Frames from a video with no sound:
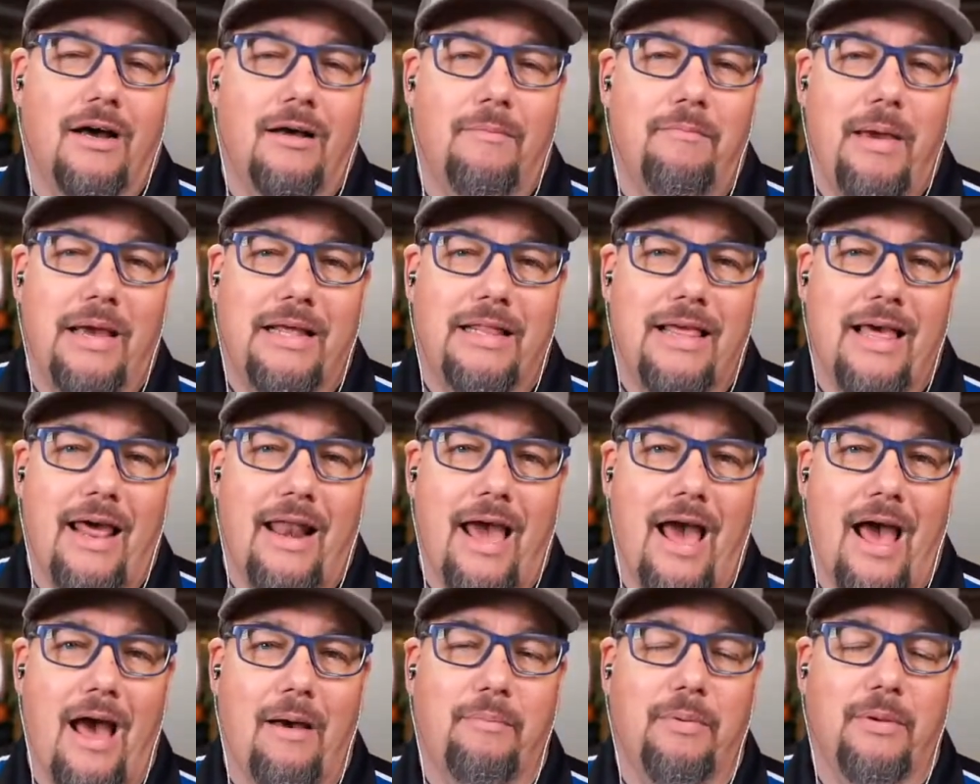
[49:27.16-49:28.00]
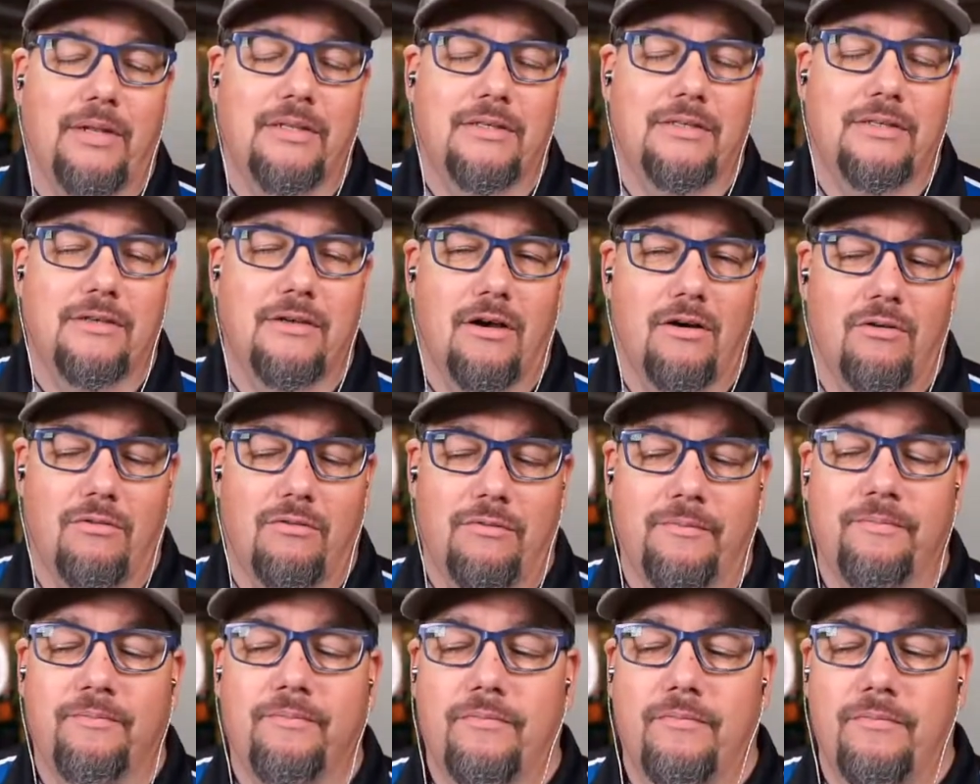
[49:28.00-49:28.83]
make that happen.
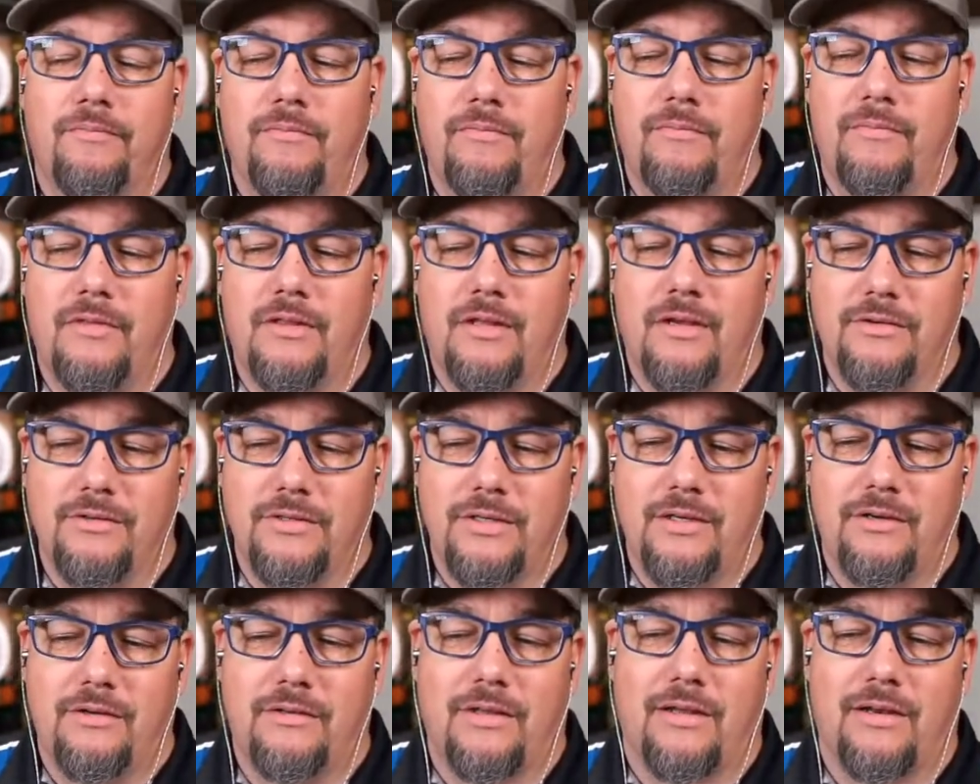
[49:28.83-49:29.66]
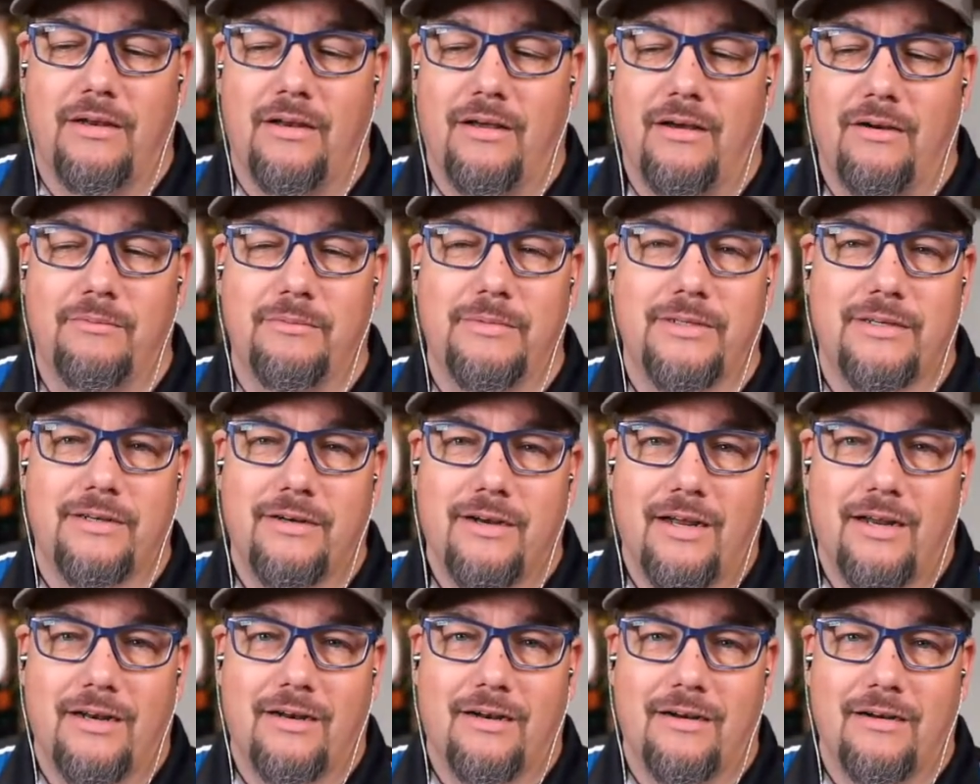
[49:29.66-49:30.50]
So those of you that know Mr.
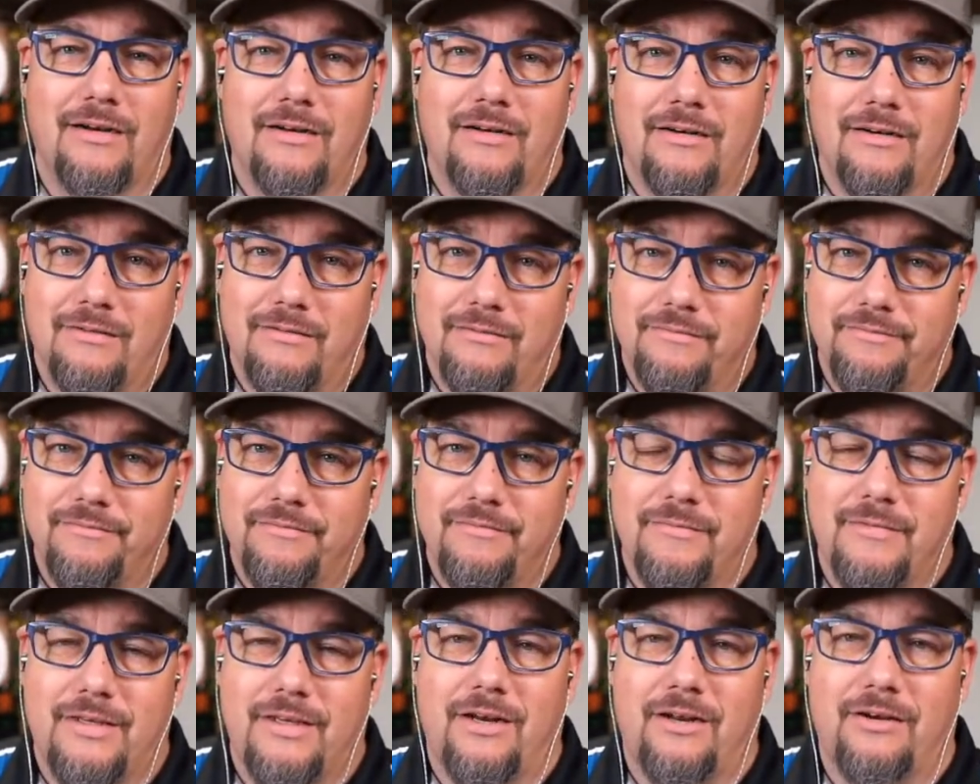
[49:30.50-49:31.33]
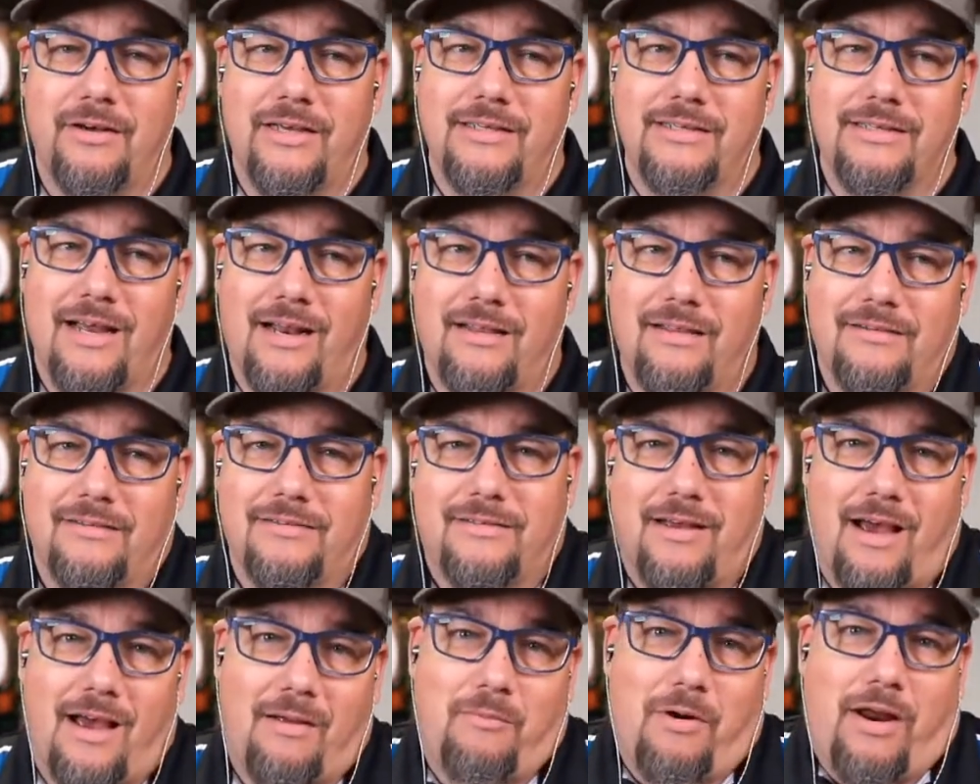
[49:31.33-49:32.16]
Edgar, you know, he's got a little
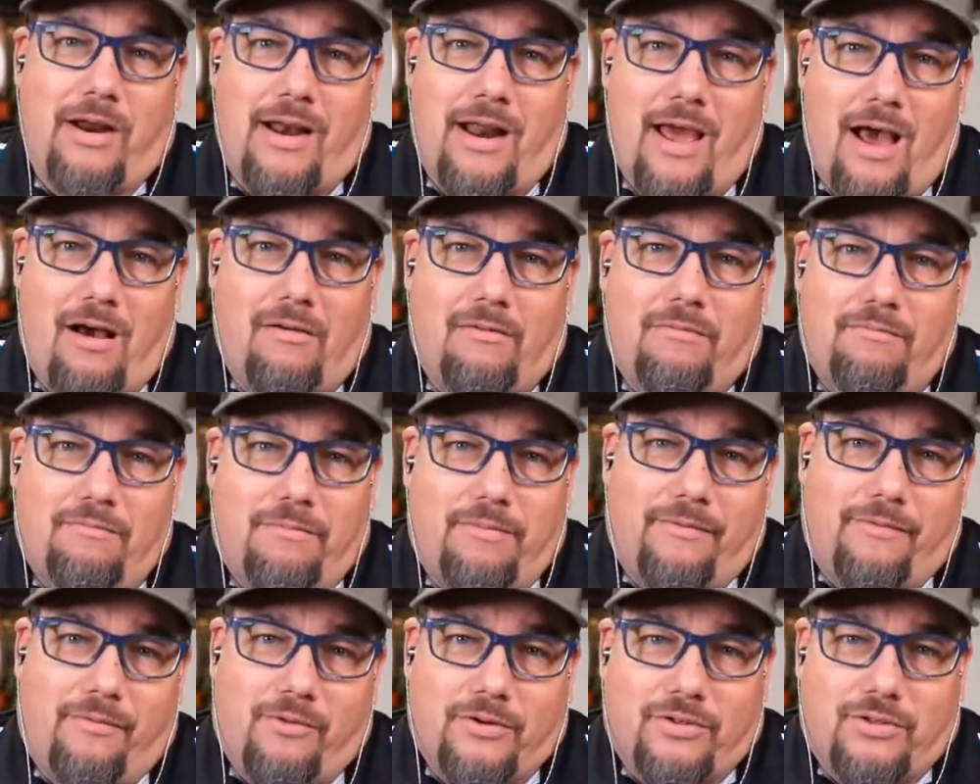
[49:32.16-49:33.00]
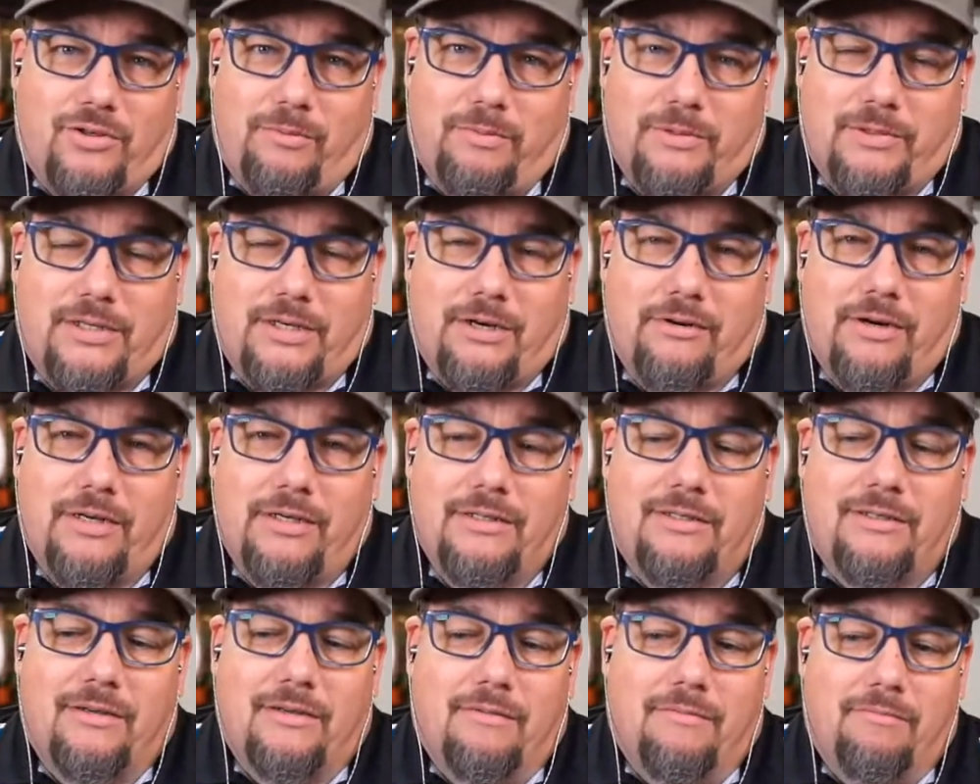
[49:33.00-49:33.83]
time right now before Super
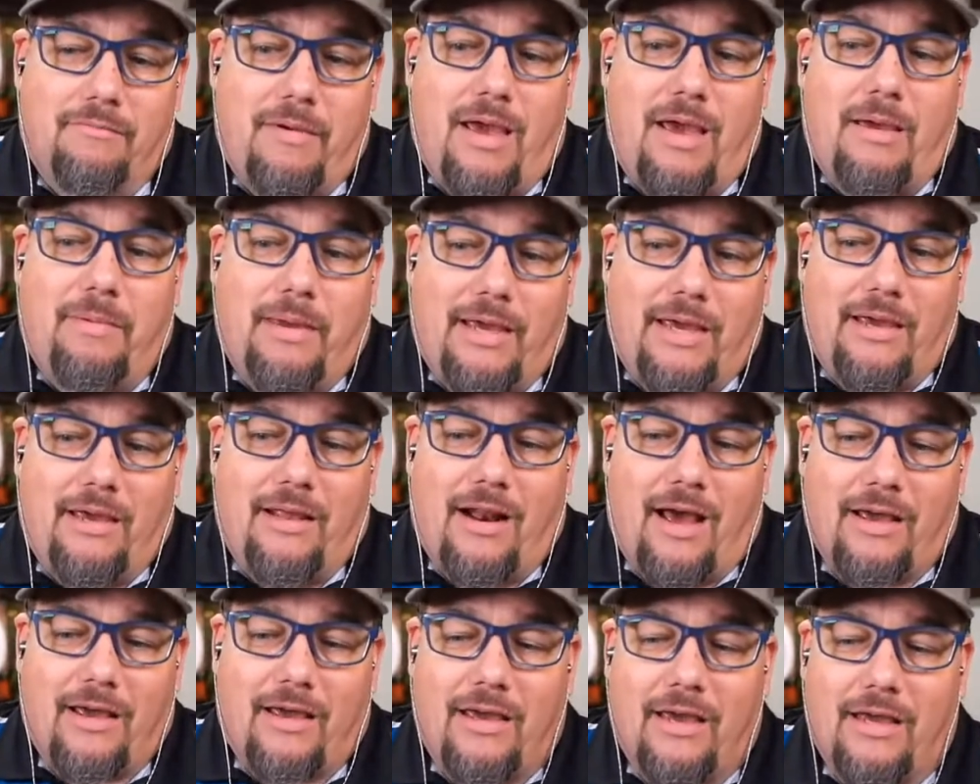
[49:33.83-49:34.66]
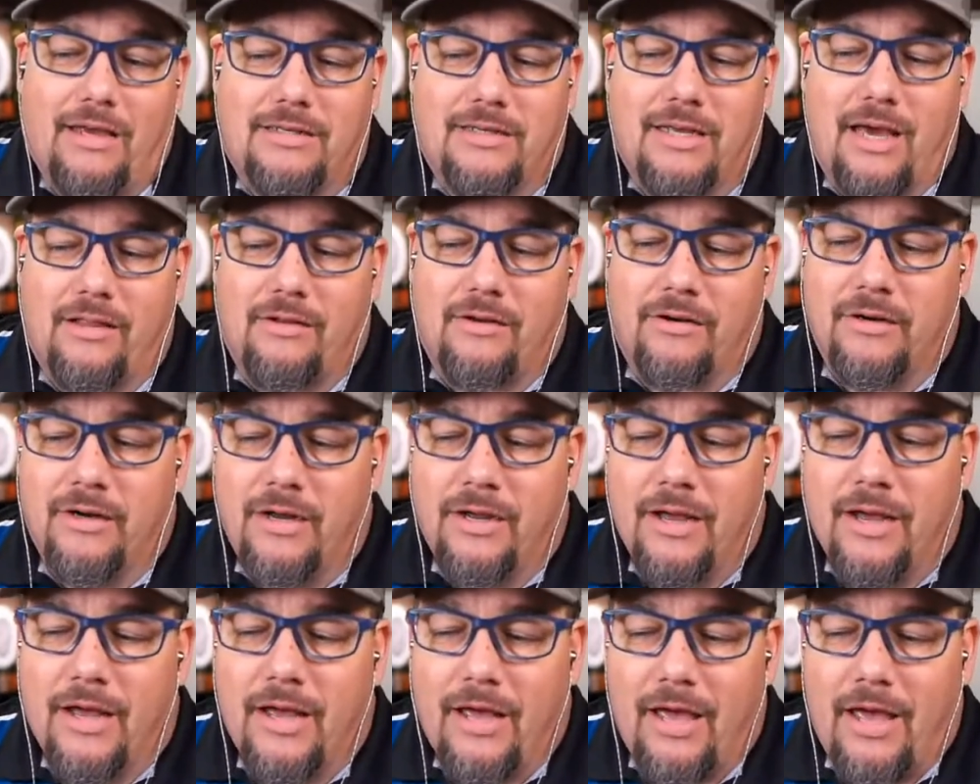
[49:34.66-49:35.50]
Series. Maybe he and I could get together
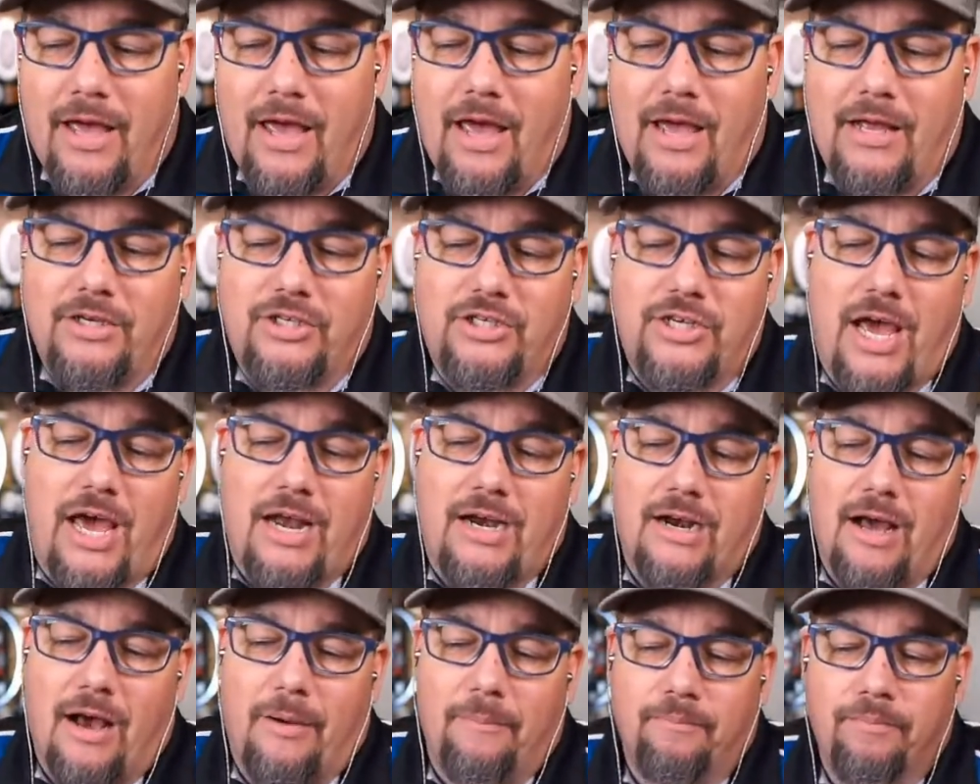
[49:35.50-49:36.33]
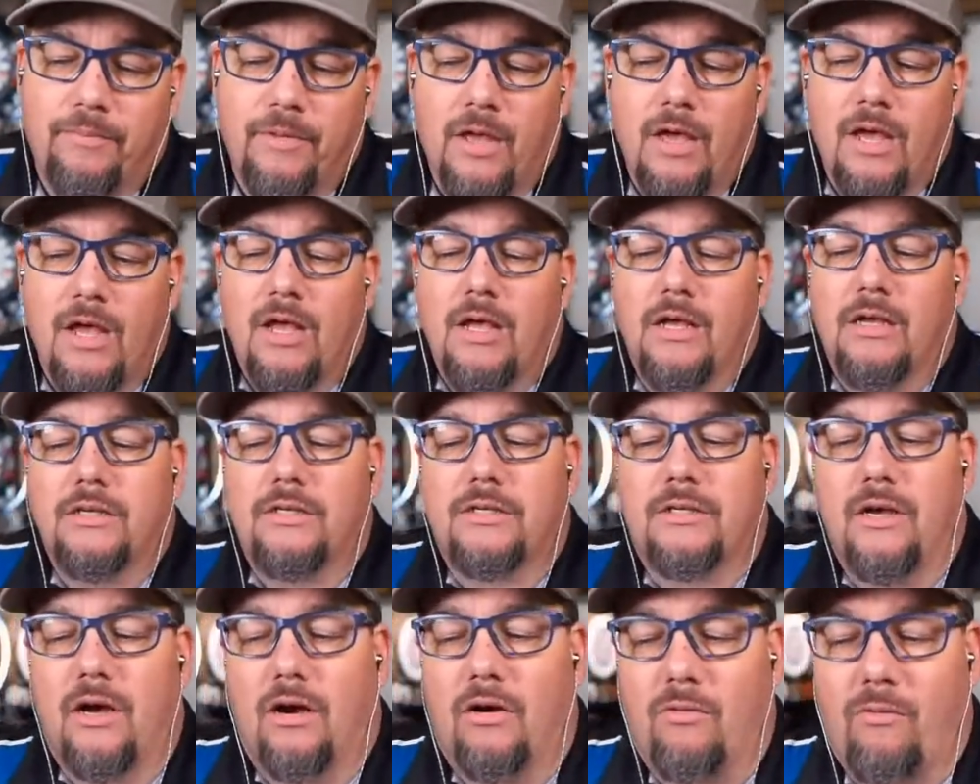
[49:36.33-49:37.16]
and chat it up.
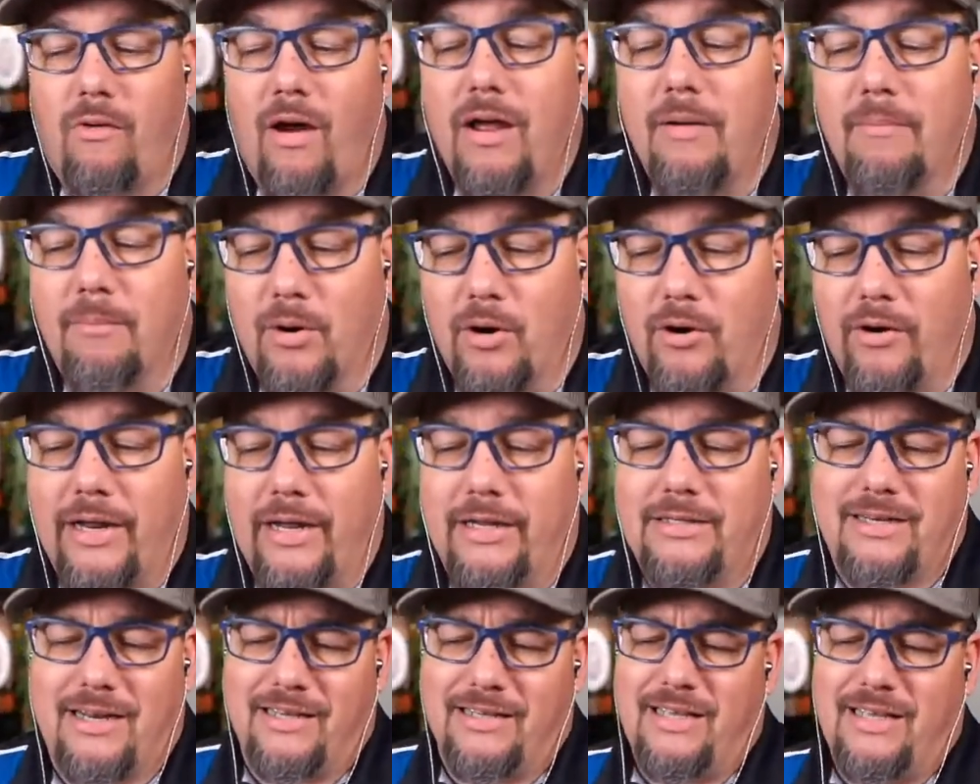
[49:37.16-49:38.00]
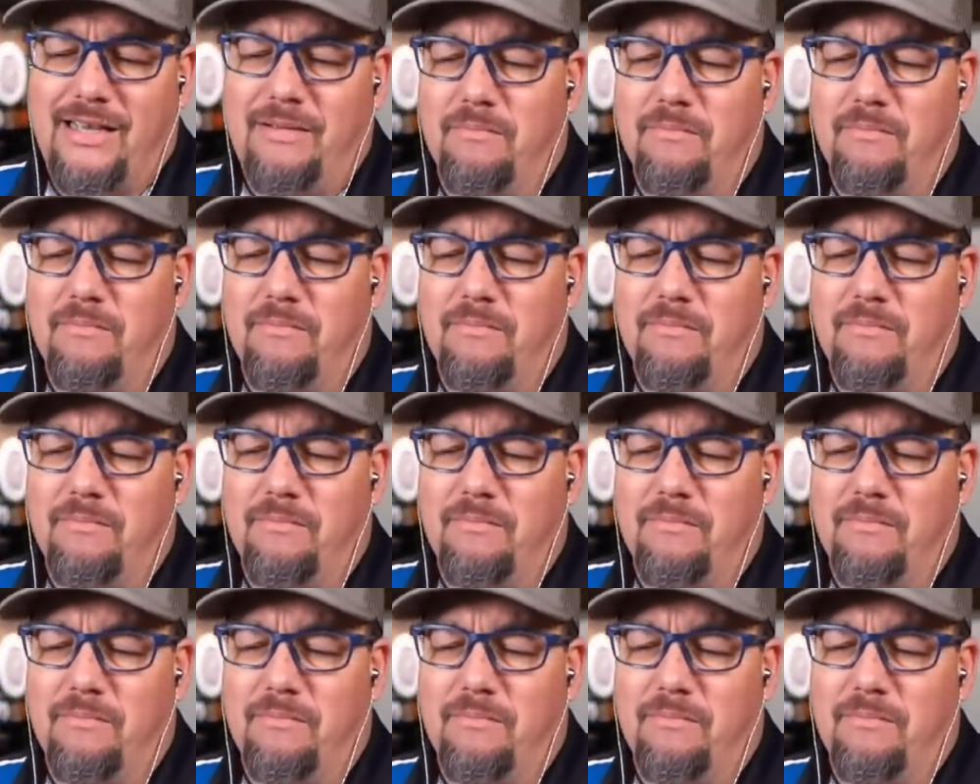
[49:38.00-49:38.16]
So Ryan Murray, I